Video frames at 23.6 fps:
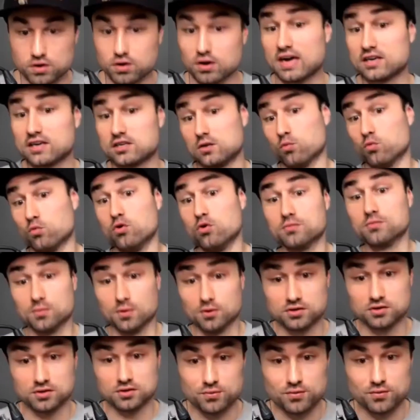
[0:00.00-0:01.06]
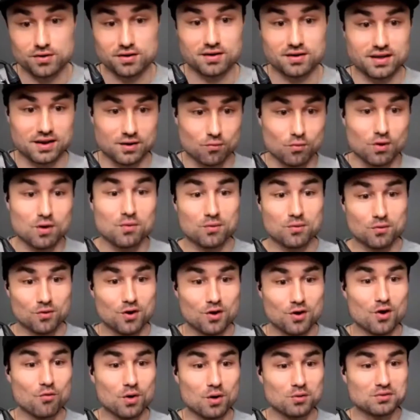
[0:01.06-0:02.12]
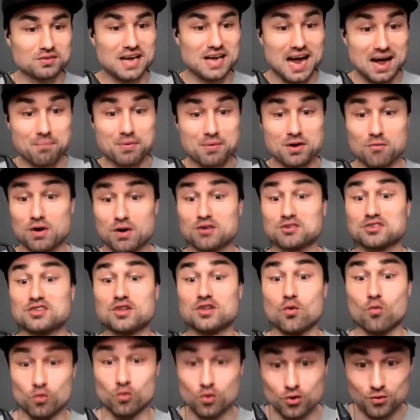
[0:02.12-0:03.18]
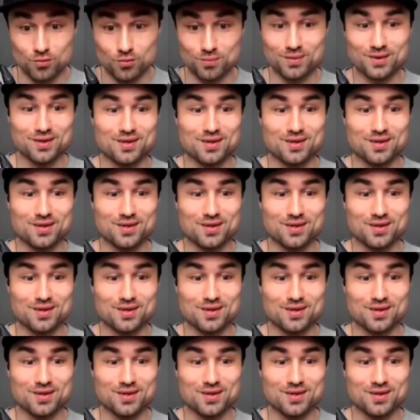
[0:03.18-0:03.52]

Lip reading: Actually, the womb's most important. Like what was happening when I was in the womb?